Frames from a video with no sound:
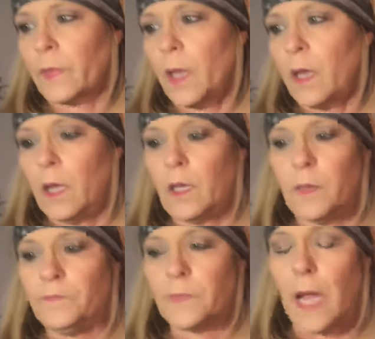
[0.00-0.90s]

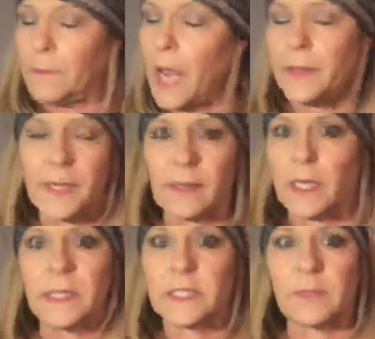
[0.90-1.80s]
I'm not
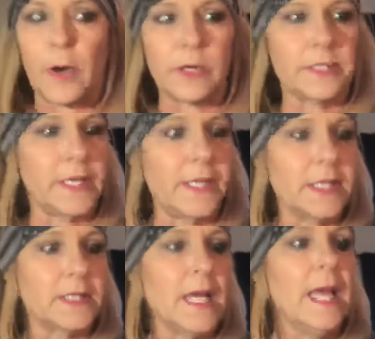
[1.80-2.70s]
nearly as smart as he is.